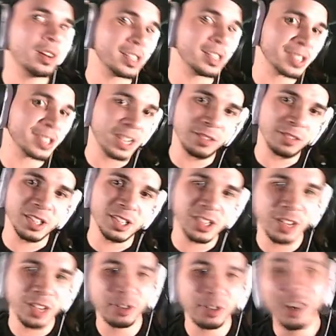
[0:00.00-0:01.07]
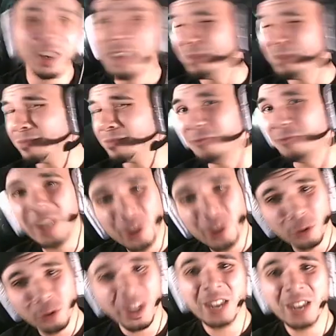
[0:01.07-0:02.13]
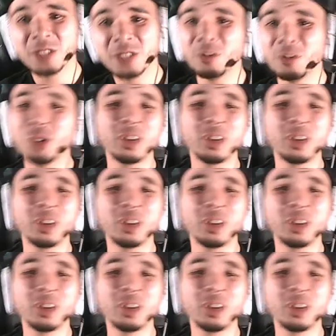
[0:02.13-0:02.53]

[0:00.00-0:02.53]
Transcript: etc., etc. Video games.